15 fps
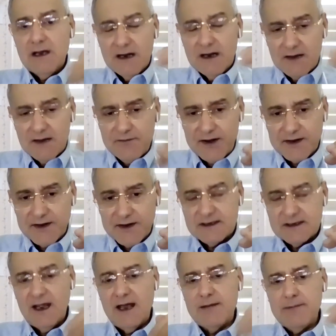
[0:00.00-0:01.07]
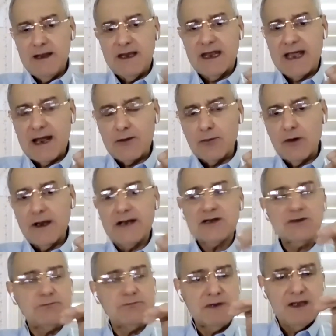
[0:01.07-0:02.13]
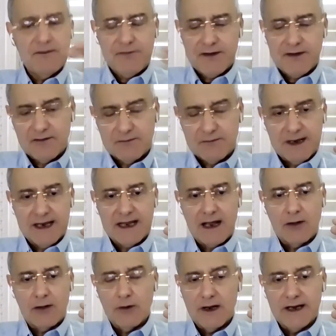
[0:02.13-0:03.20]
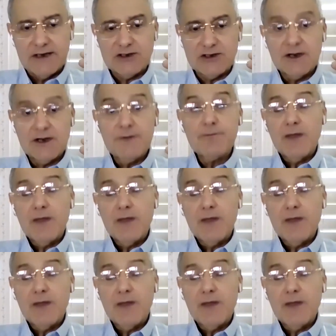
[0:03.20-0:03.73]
reference in medical knowledge, different medical knowledge,